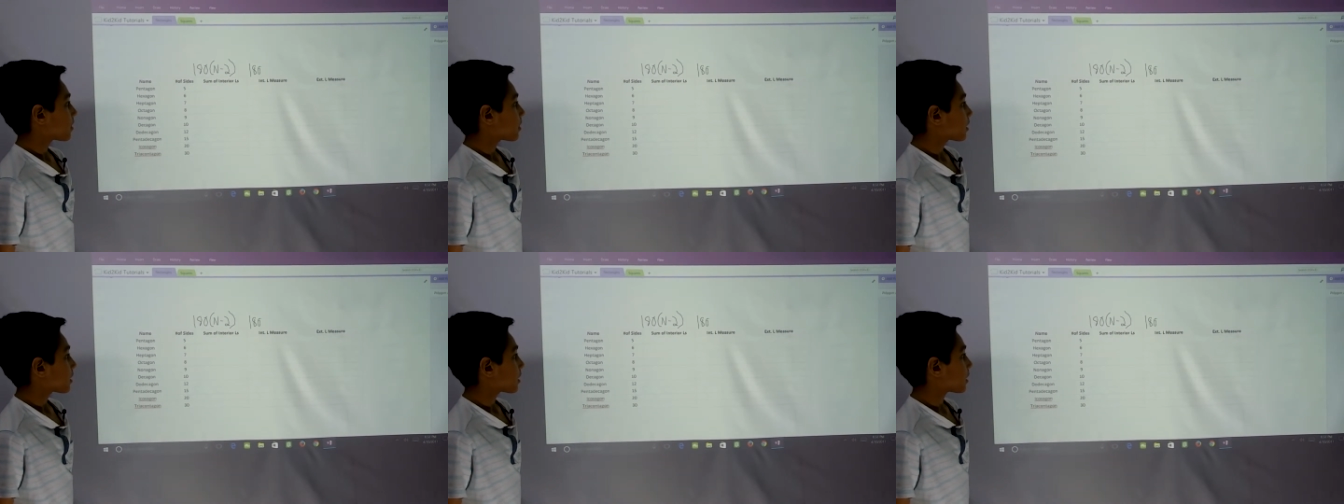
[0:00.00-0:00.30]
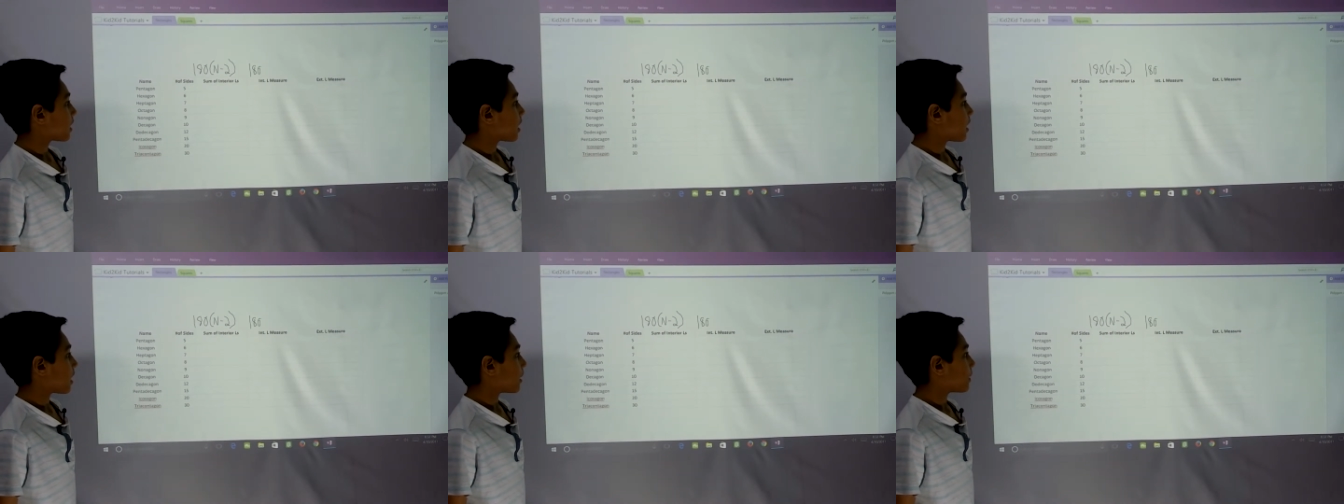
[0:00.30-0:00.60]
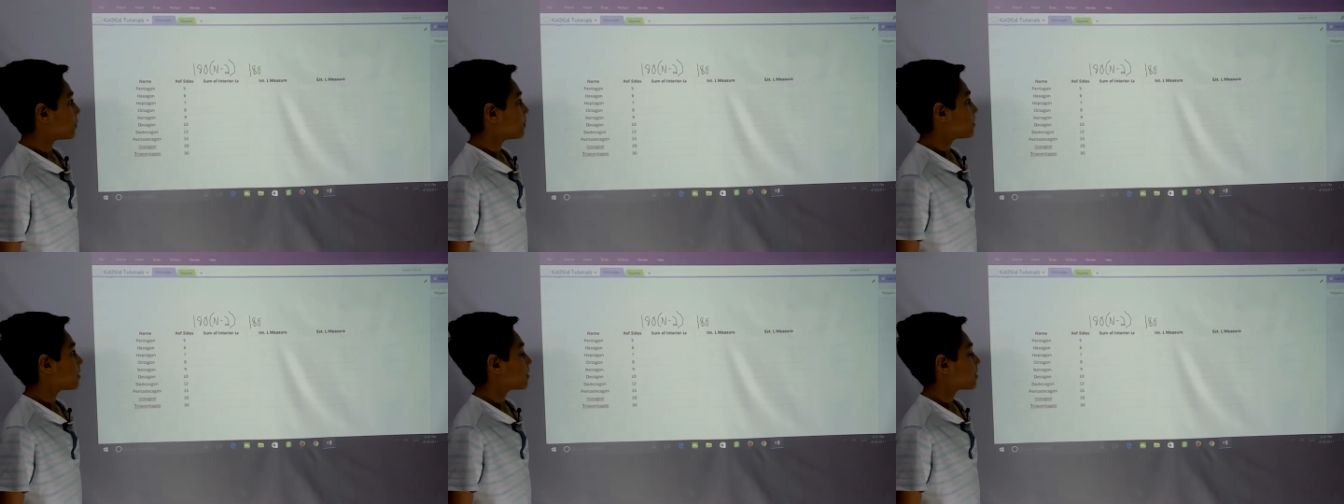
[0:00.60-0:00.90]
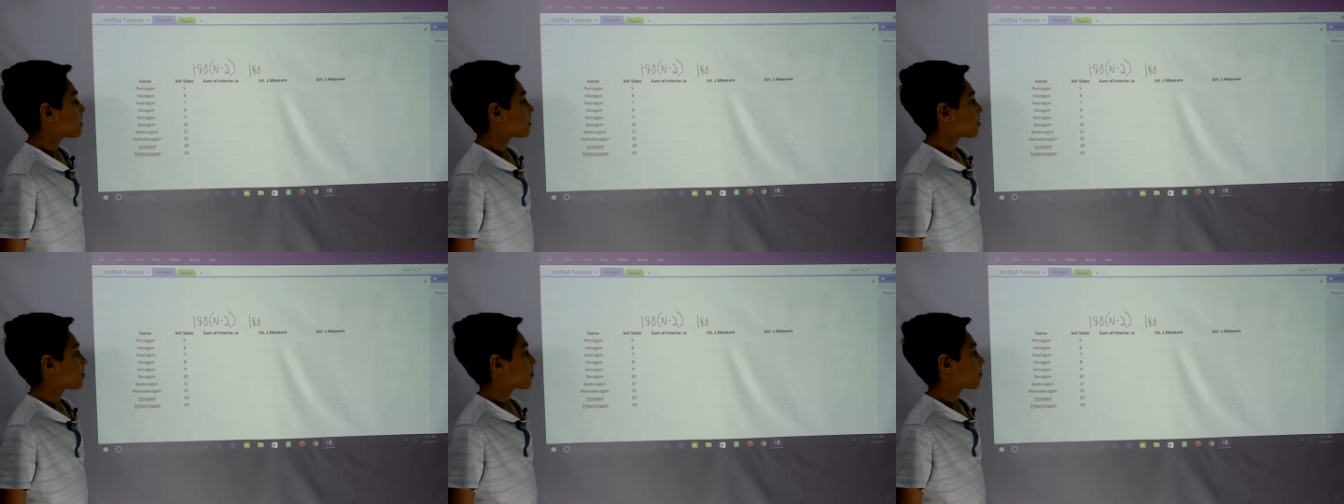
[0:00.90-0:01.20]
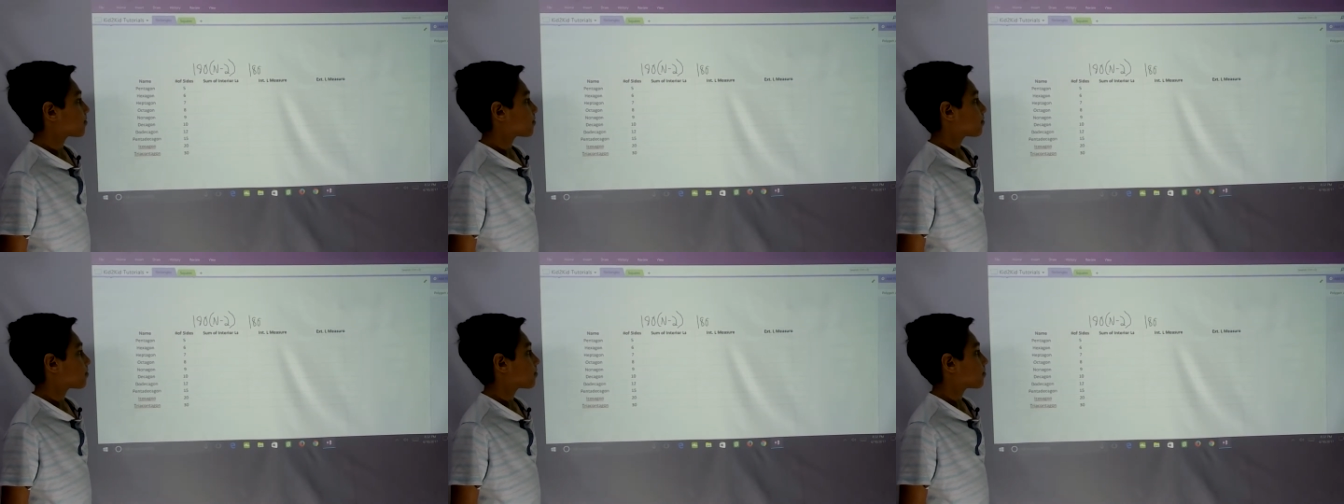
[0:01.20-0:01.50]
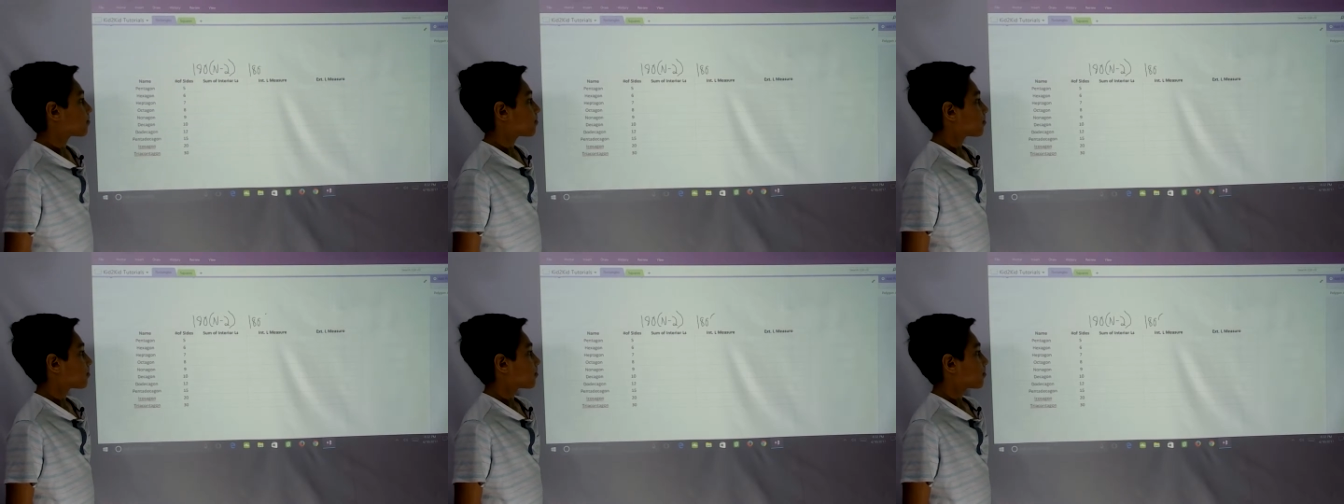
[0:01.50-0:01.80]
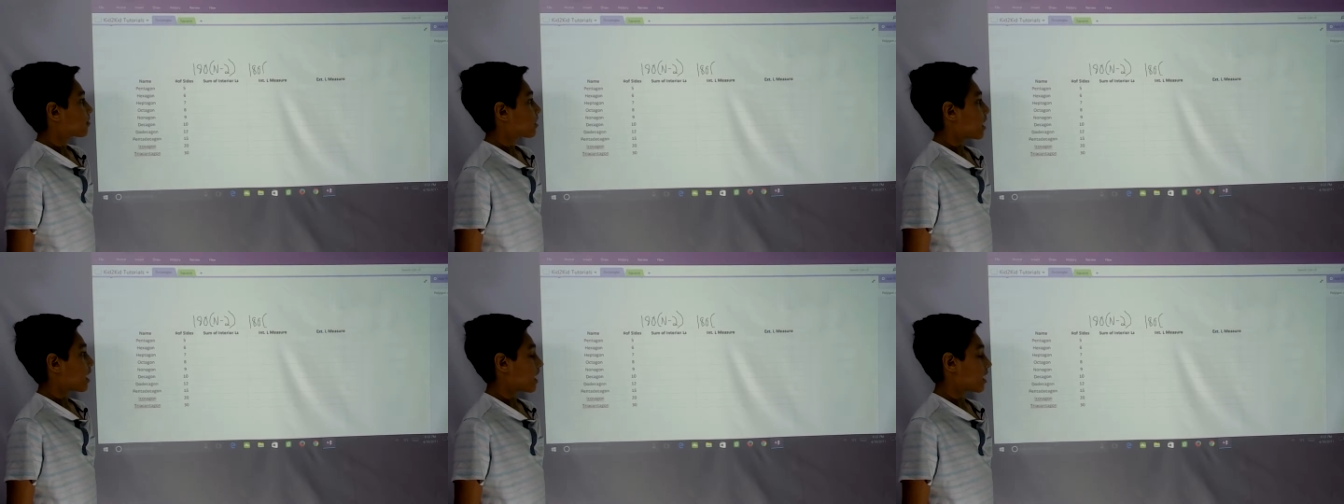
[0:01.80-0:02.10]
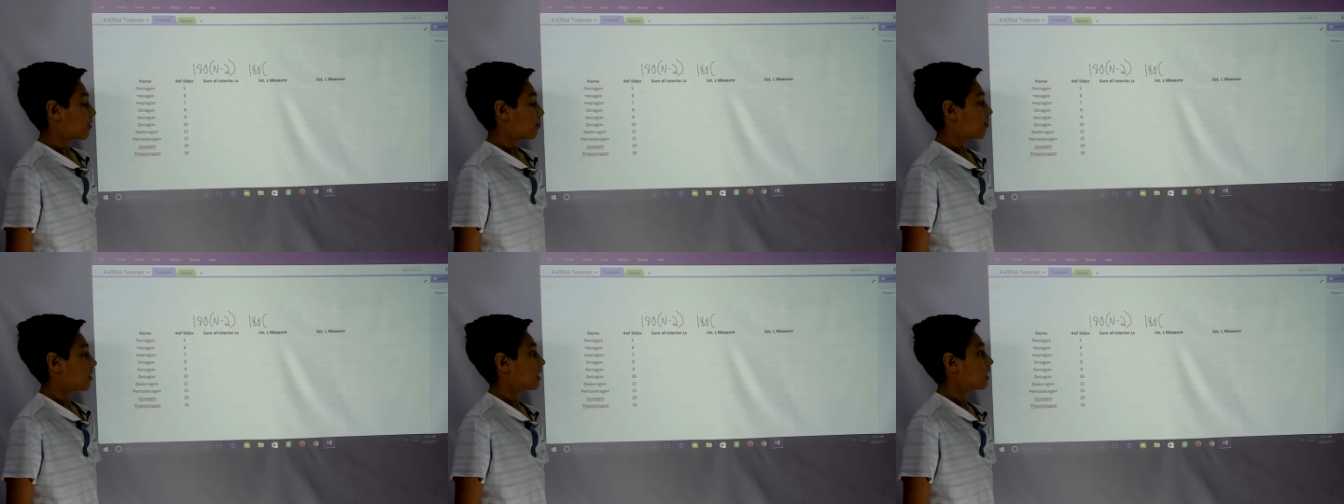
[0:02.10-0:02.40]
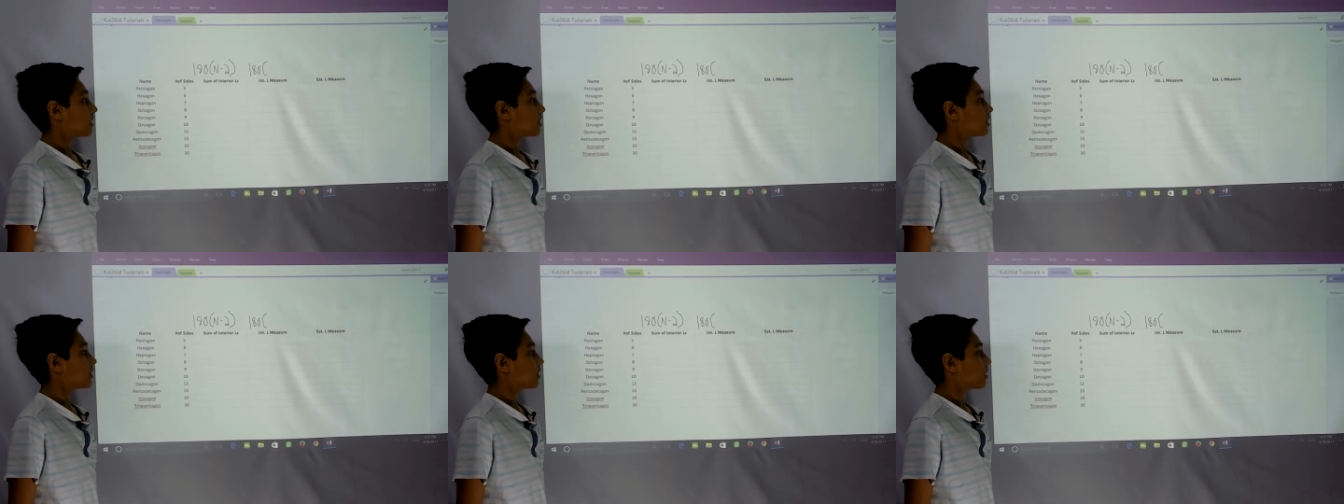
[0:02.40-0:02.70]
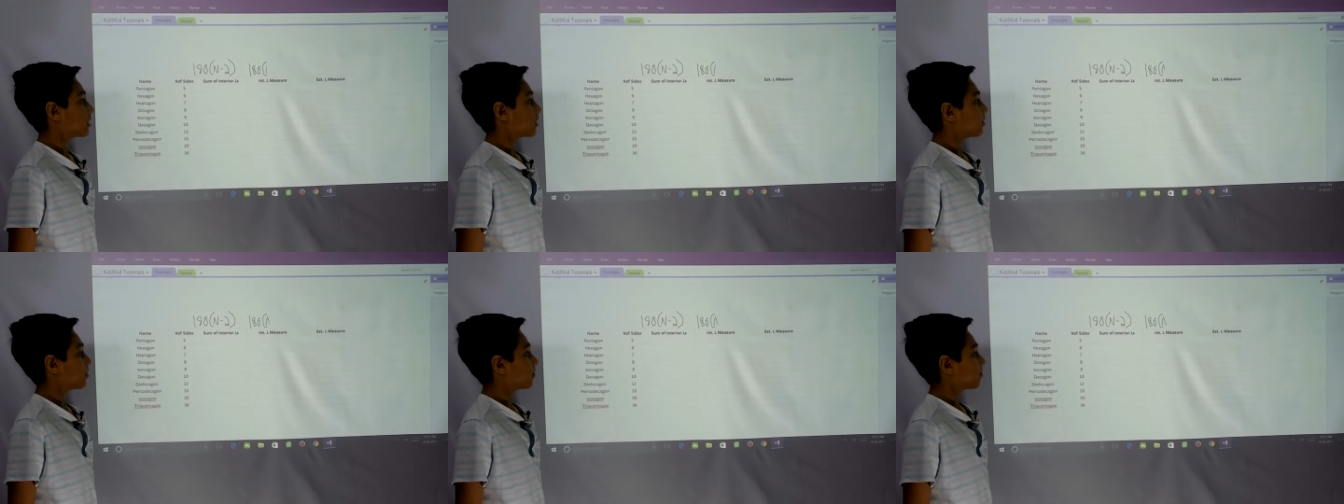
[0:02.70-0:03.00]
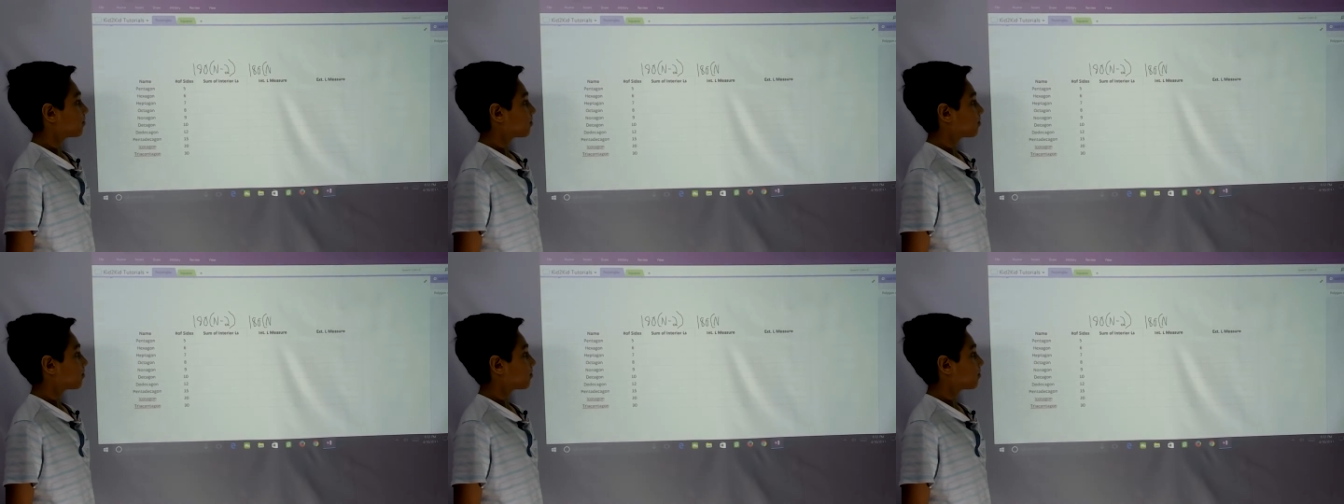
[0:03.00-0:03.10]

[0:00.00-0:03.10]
times n minus 2